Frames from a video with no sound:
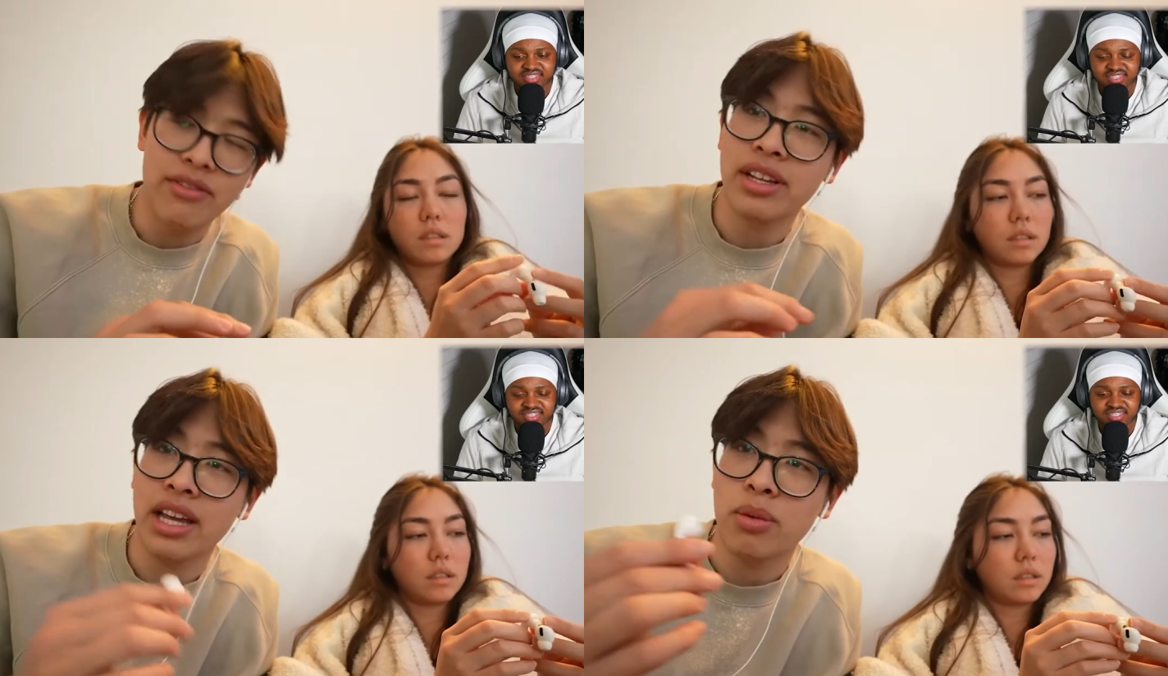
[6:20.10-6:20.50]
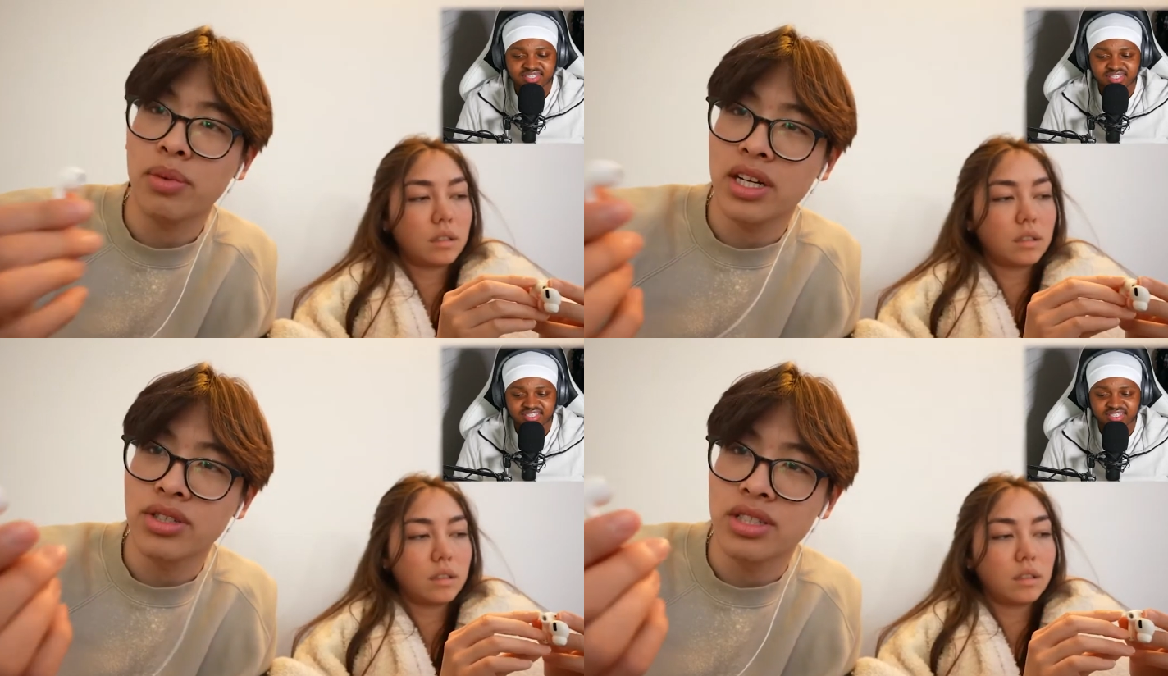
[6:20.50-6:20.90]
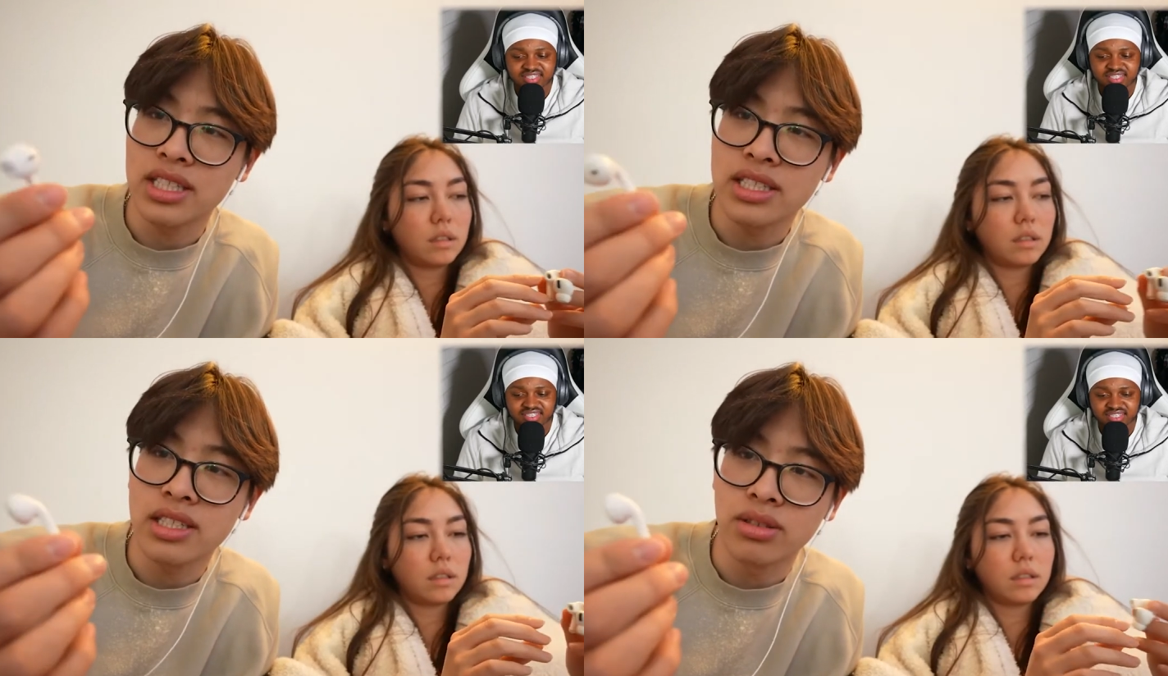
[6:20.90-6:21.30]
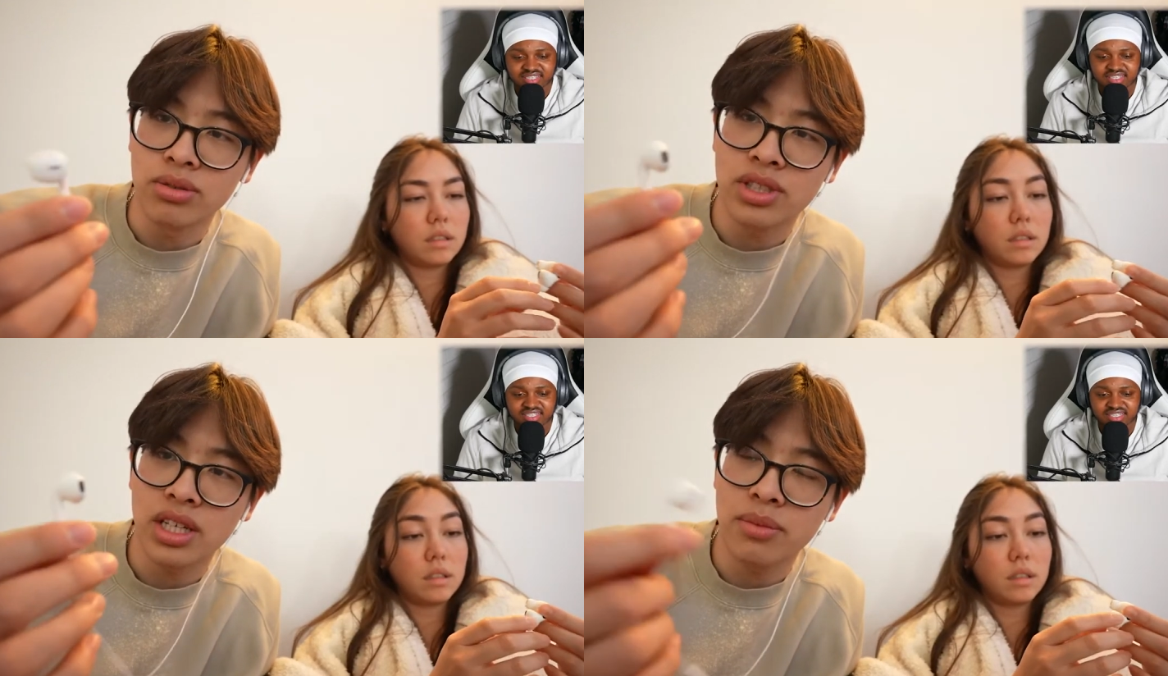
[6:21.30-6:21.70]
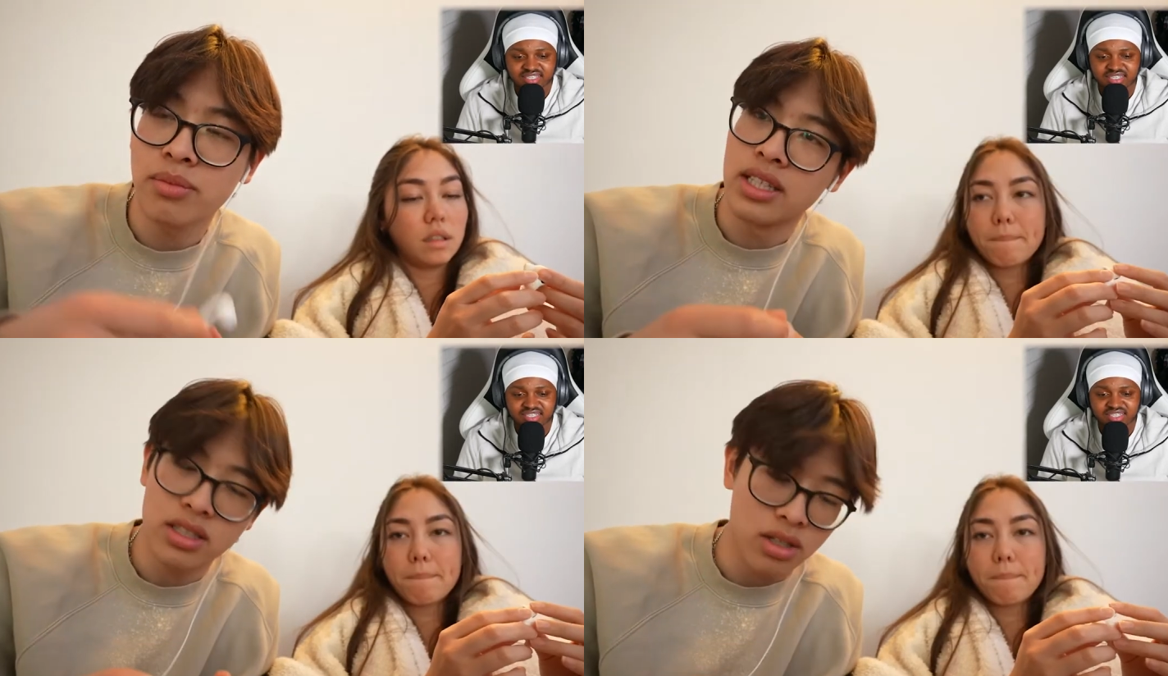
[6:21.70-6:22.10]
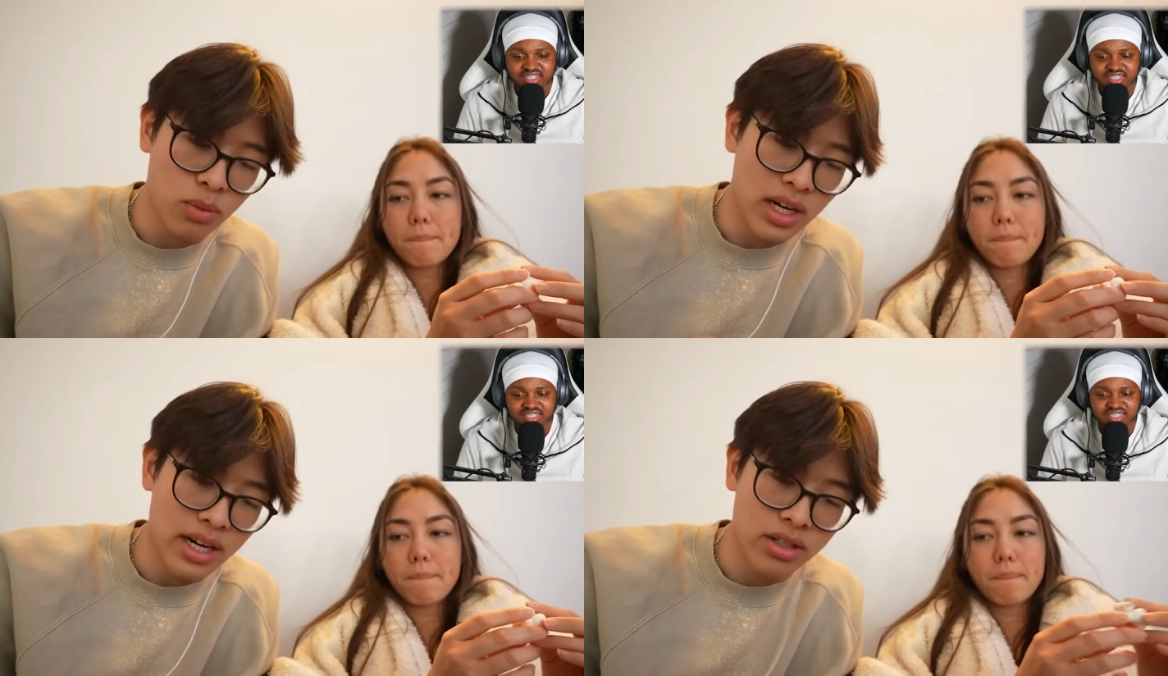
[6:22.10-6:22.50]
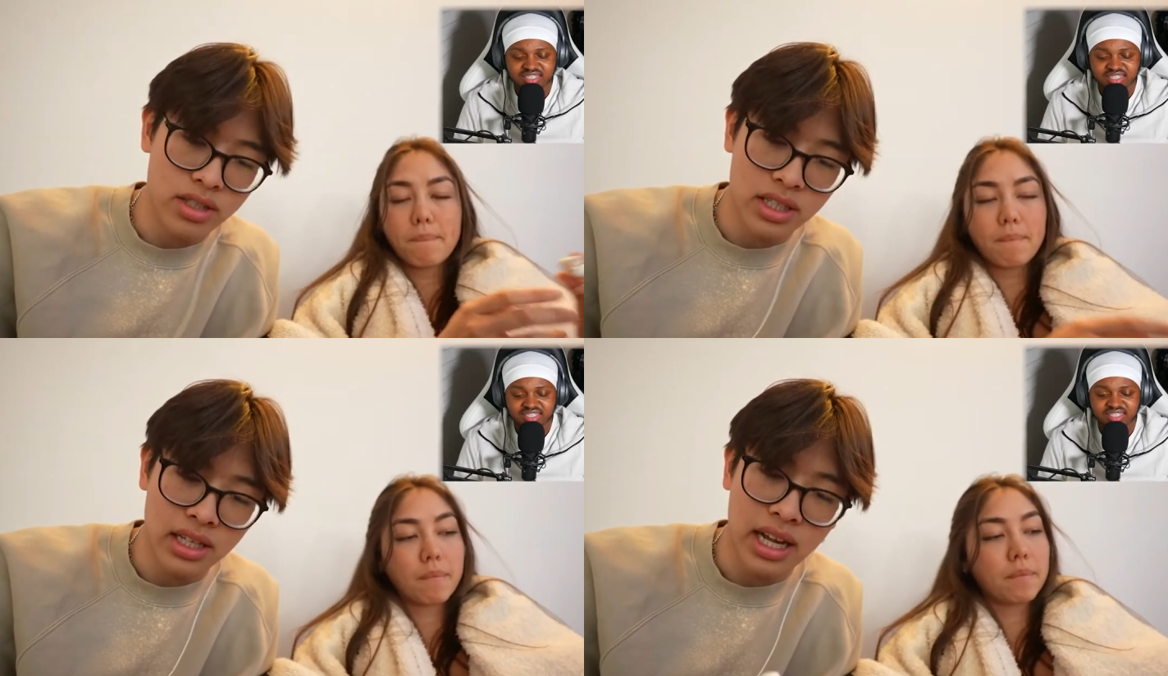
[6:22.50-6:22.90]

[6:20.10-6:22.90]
Speaker 1: I feel like AirPods, it's easy to lose them. These are on wires.